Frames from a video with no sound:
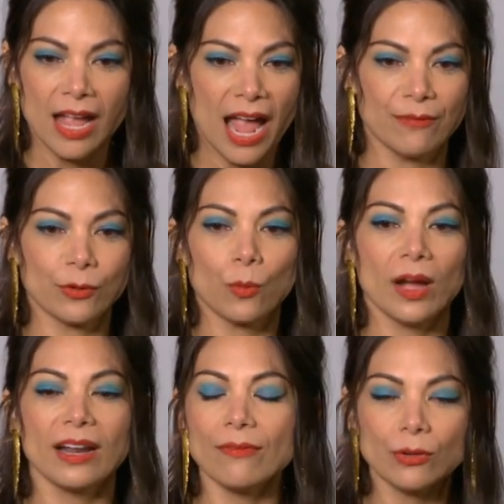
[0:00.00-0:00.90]
And for
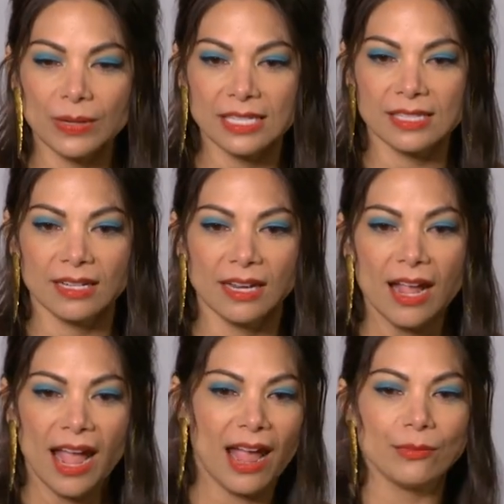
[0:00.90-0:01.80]
whatever reason,
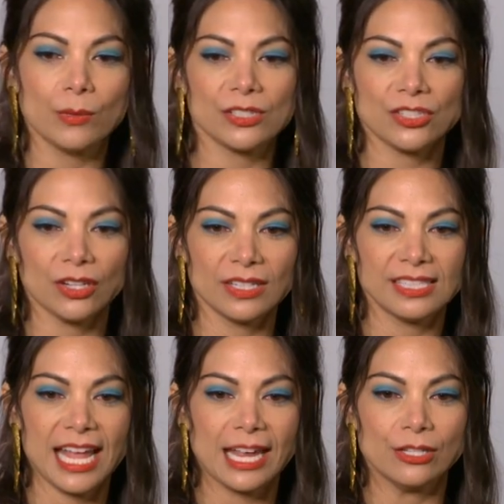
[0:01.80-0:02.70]
everyone started
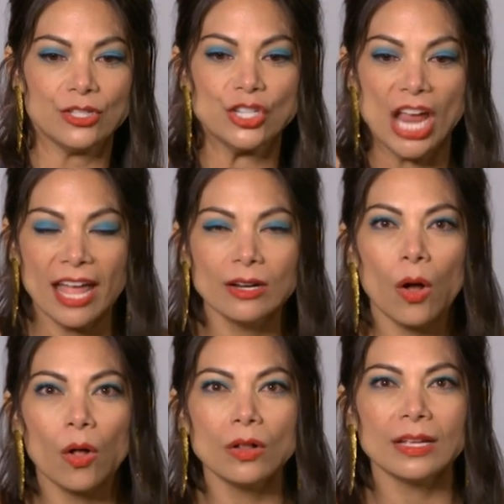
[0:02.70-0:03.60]
saying Gen
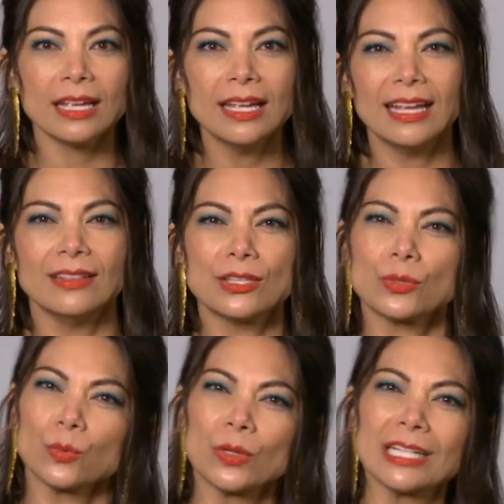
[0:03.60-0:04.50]
Hulk in this
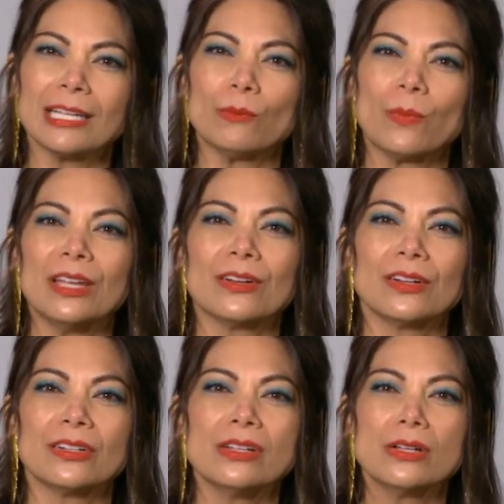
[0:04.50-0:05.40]
really
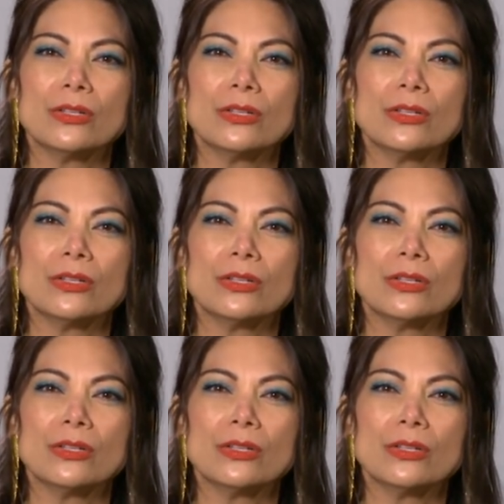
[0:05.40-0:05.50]
weird